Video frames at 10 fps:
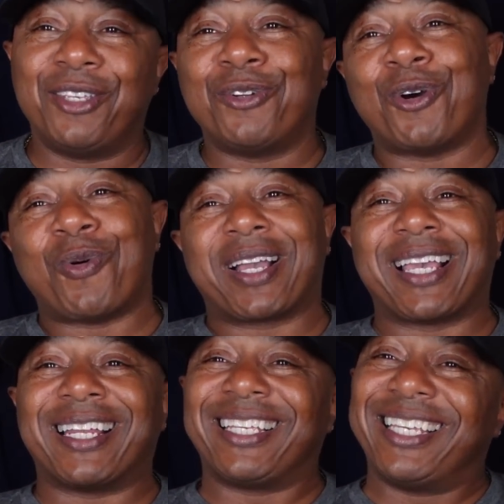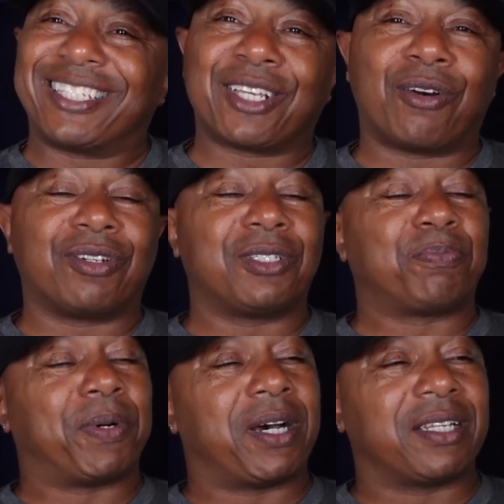You know, I got to get y'all this
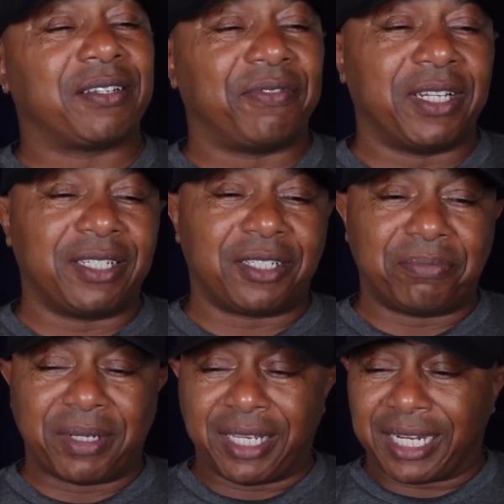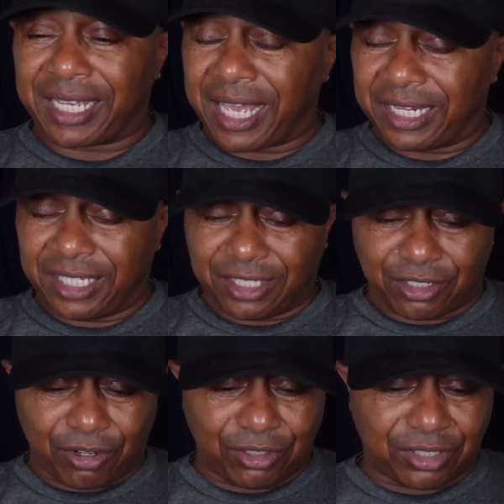positive energy, man. I got to get
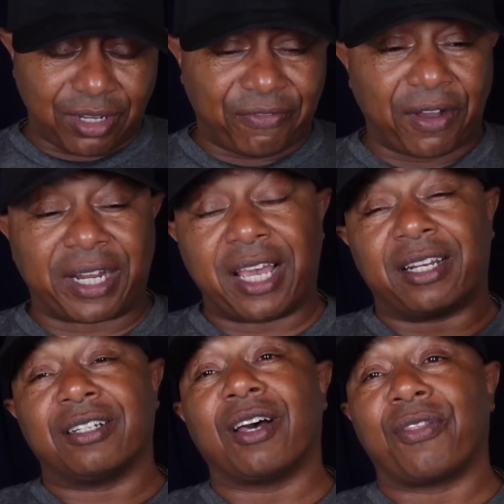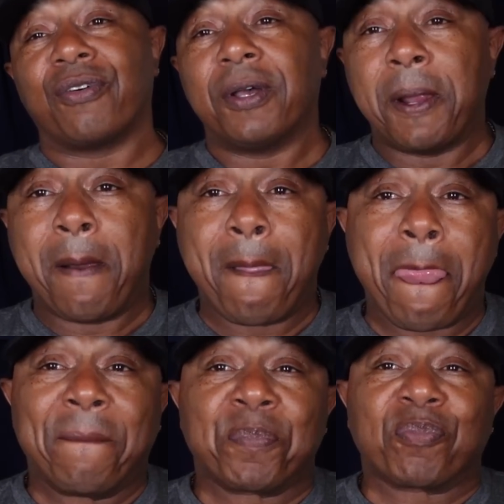y'all this stuff. I had another
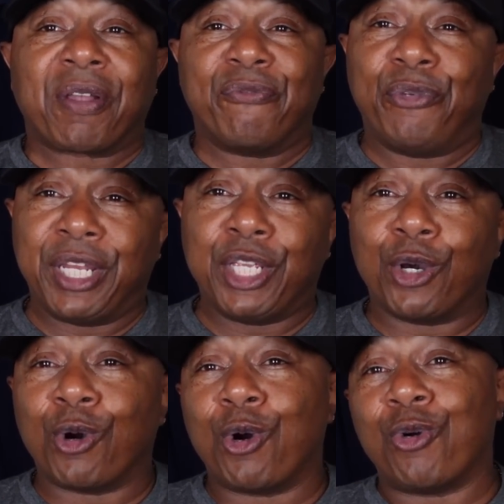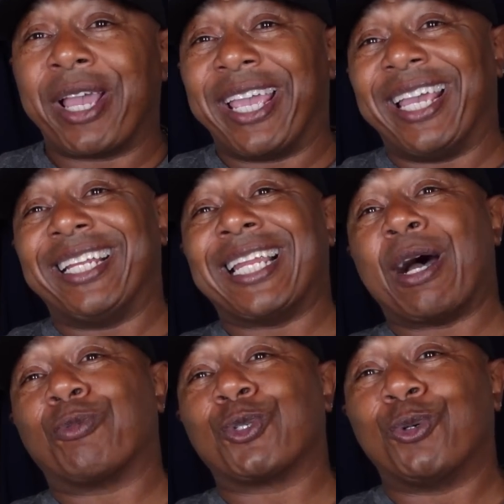video on hand that
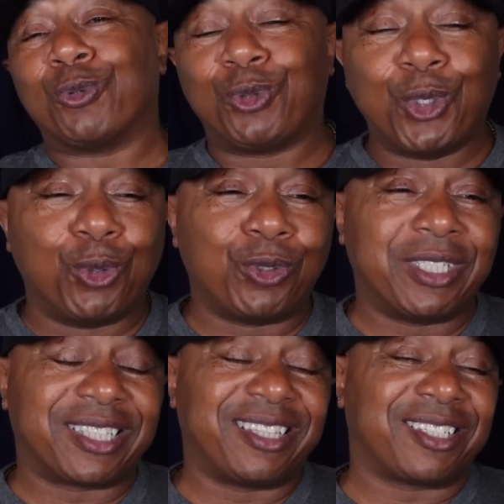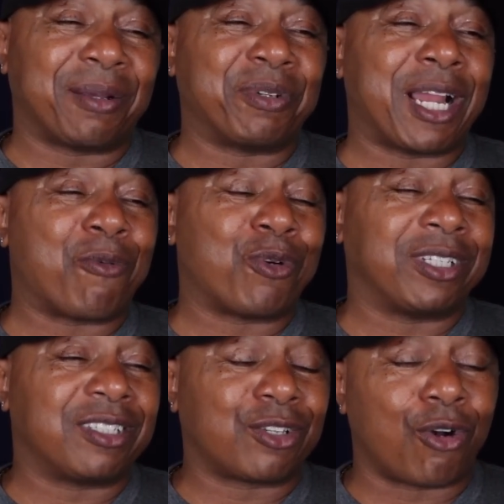I was going to do, something that I
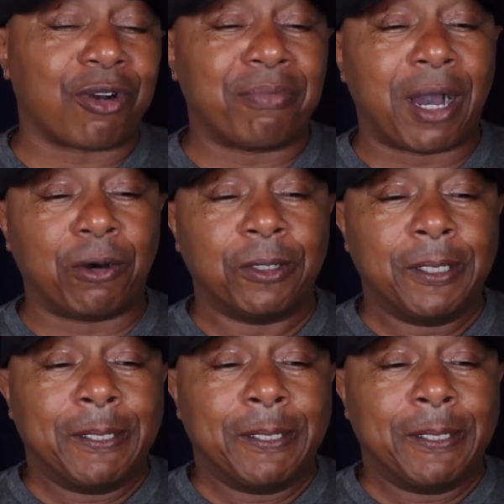wanted to talk about.